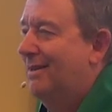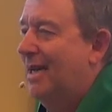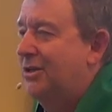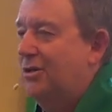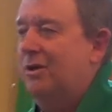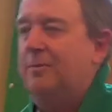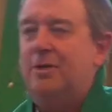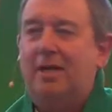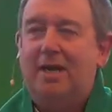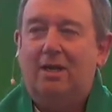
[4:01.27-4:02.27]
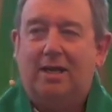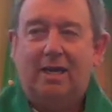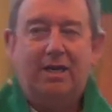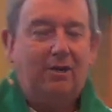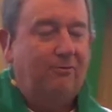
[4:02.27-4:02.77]
I turned upside down
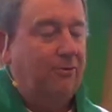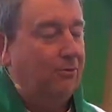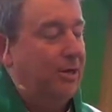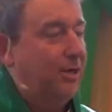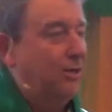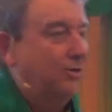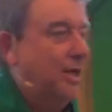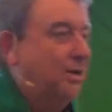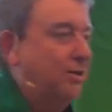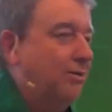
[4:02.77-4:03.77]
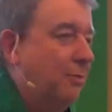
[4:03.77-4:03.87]
like any good Floridian knows how to do.